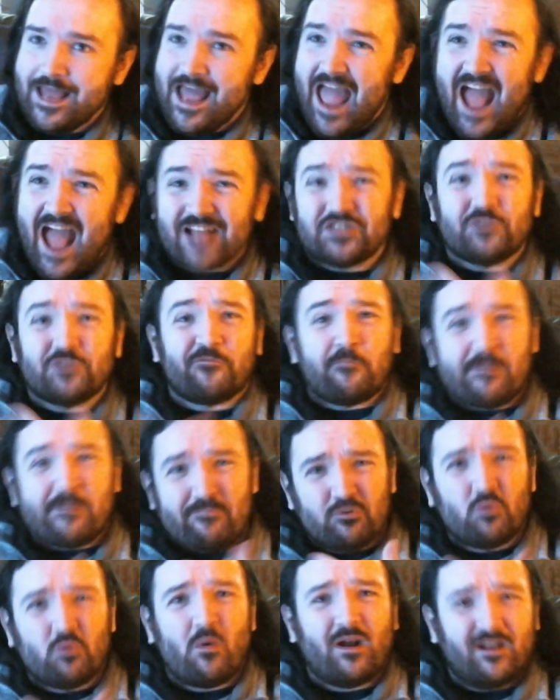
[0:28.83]
And so for people
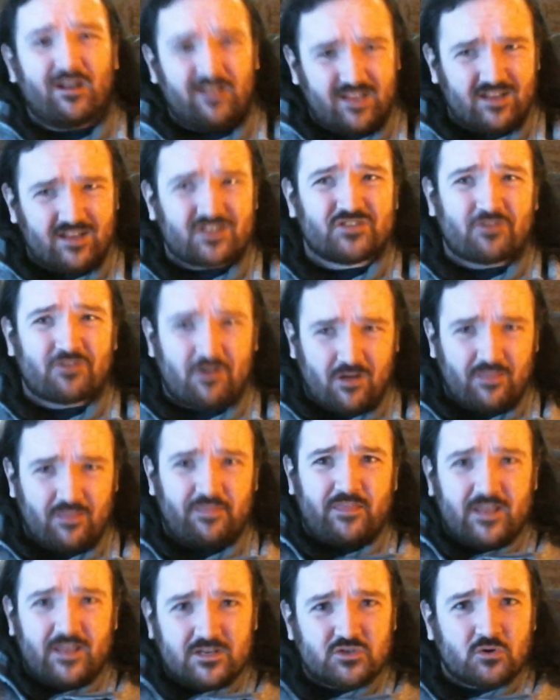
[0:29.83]
who wanted to get a start on
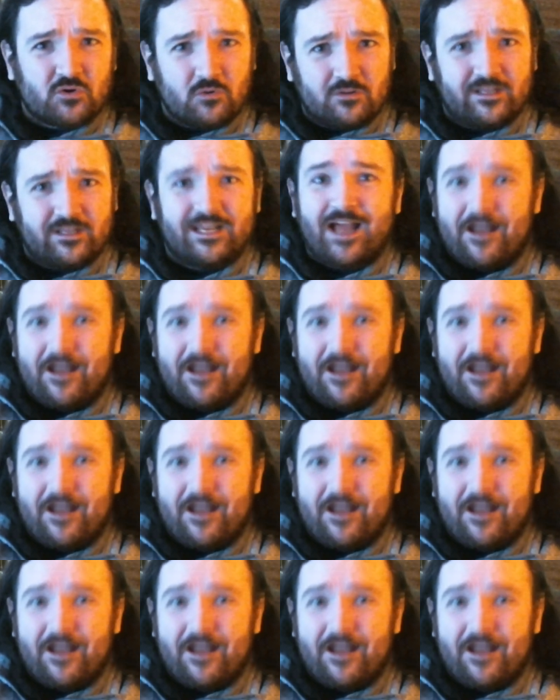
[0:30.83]
things early,